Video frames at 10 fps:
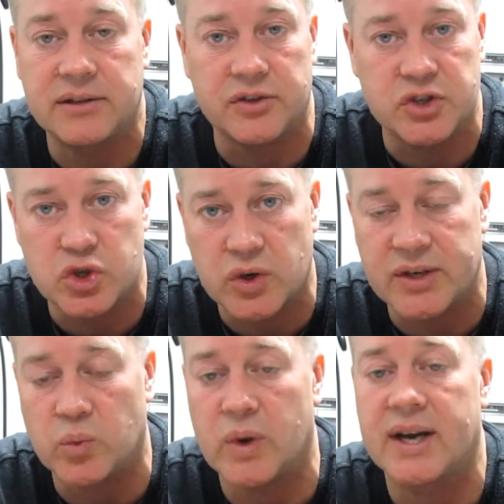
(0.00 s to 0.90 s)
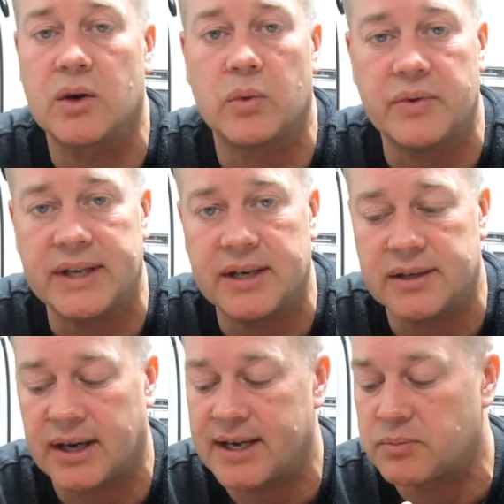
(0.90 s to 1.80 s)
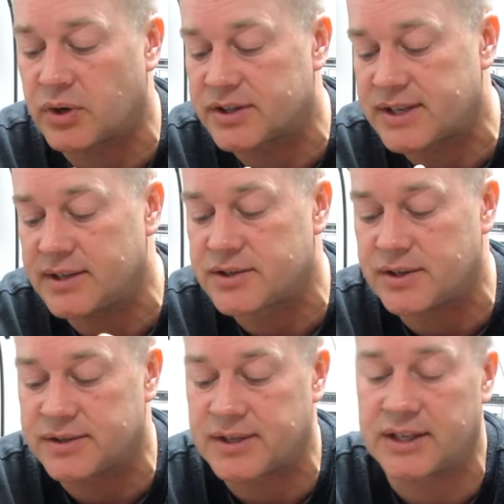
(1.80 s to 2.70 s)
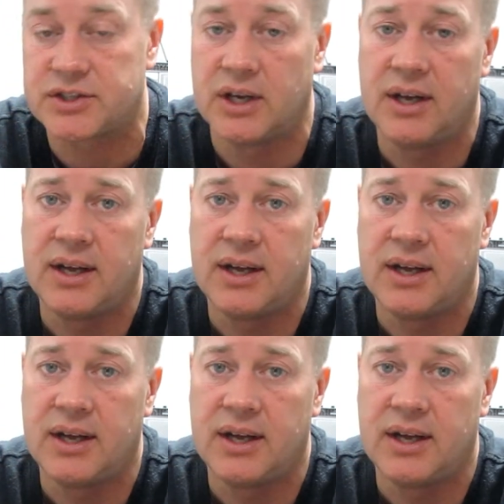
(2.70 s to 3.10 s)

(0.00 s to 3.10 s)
there's joint wear when we get into hyperextension and such.